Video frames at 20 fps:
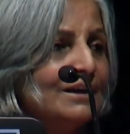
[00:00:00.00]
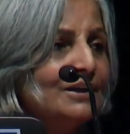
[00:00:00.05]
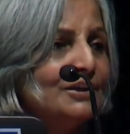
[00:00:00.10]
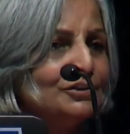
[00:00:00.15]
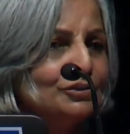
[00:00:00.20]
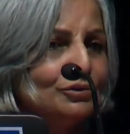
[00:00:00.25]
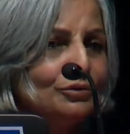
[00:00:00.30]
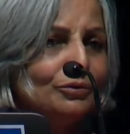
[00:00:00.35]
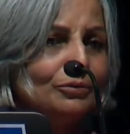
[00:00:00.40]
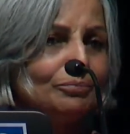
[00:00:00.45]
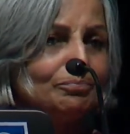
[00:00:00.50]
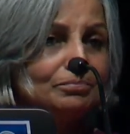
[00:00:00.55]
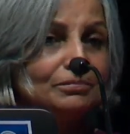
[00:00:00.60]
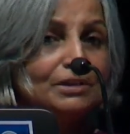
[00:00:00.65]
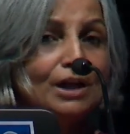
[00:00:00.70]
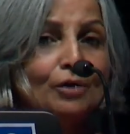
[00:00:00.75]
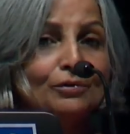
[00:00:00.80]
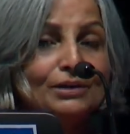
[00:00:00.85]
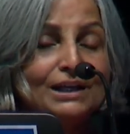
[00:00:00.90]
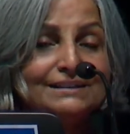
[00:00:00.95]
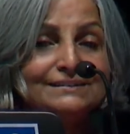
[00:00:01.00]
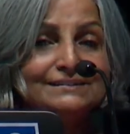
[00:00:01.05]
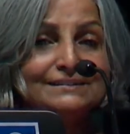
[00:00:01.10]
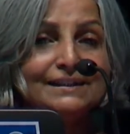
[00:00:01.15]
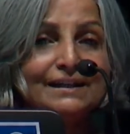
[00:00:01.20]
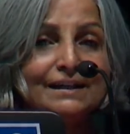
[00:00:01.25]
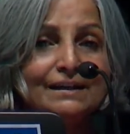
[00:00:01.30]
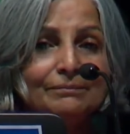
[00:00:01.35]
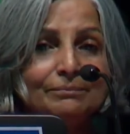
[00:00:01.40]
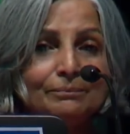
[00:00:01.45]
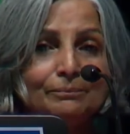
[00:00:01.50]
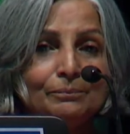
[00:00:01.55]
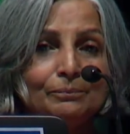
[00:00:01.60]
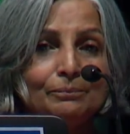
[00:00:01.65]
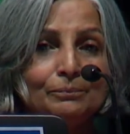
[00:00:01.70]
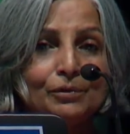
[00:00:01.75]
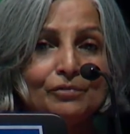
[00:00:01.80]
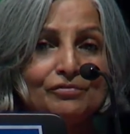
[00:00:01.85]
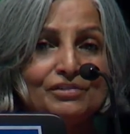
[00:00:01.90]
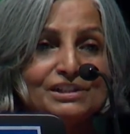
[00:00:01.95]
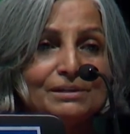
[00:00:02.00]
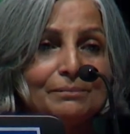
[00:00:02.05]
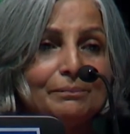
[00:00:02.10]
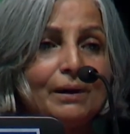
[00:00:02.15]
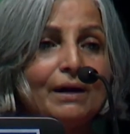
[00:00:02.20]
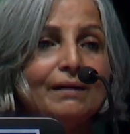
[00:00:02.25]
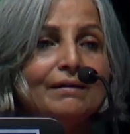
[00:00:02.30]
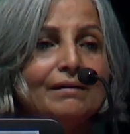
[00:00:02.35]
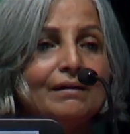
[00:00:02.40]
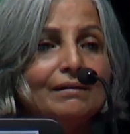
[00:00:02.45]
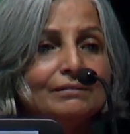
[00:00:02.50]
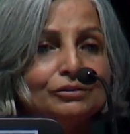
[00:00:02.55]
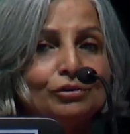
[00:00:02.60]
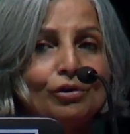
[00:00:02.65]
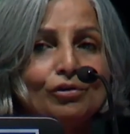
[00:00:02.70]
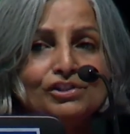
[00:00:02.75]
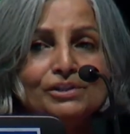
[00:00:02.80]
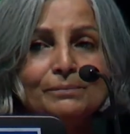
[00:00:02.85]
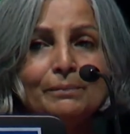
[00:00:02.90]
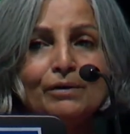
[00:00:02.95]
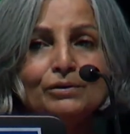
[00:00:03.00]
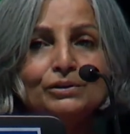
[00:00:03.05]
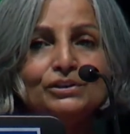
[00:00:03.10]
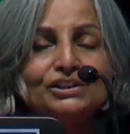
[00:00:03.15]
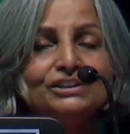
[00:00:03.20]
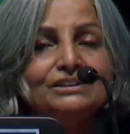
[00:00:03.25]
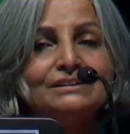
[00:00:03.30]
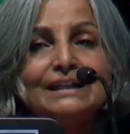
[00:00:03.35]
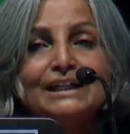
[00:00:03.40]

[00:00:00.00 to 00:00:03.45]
So now yesterday, Professor Panda talked about this.